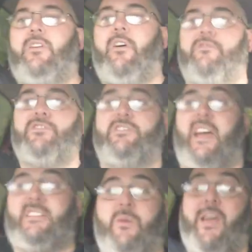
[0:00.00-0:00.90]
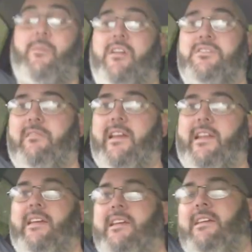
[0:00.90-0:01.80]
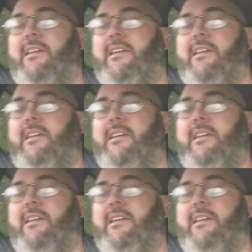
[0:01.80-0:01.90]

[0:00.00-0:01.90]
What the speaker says: on just actuator pressure, really.